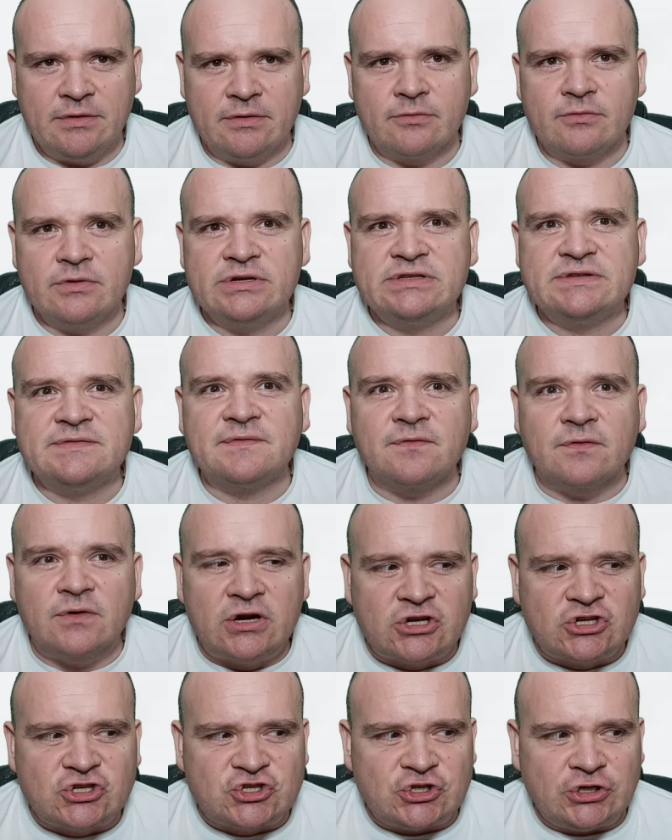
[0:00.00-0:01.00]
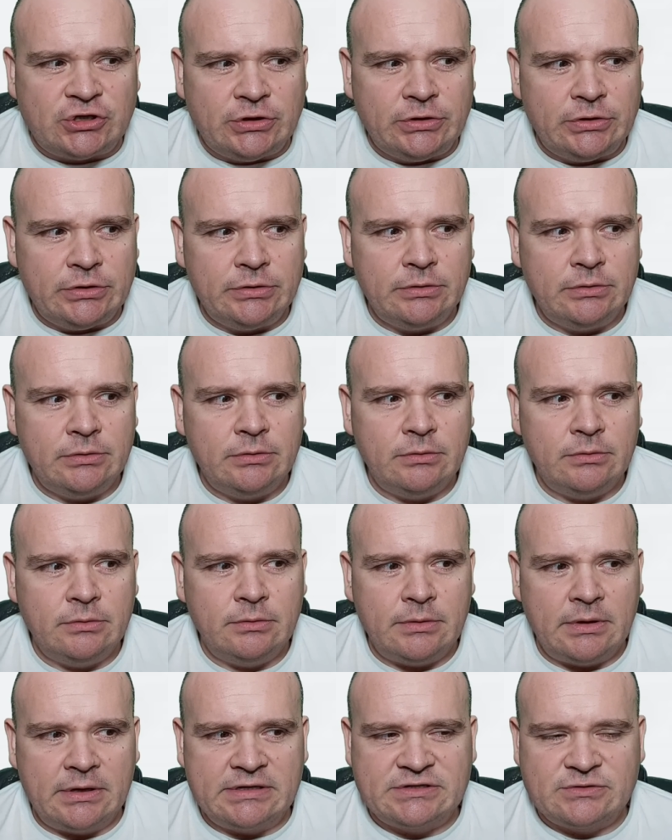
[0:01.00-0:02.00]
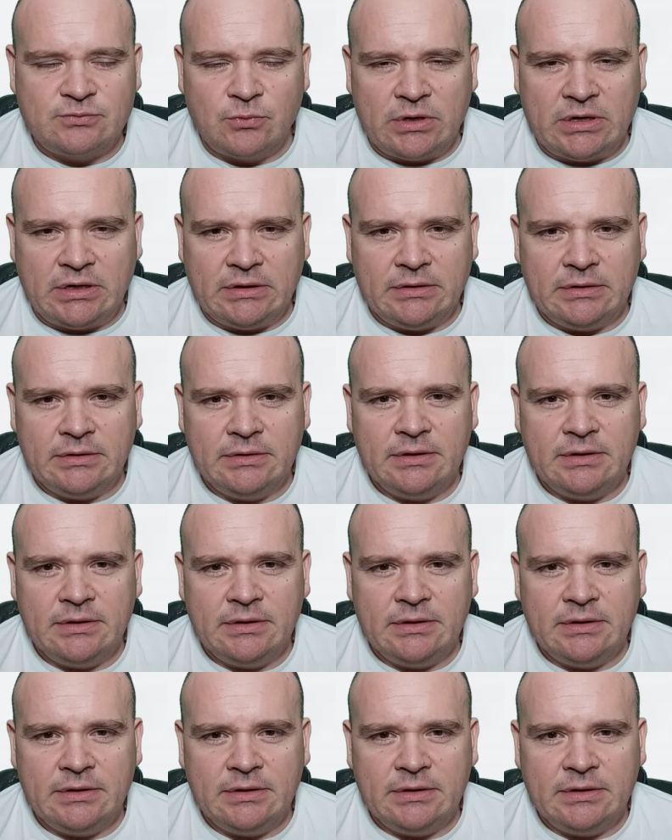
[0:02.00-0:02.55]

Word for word: there is friction as well.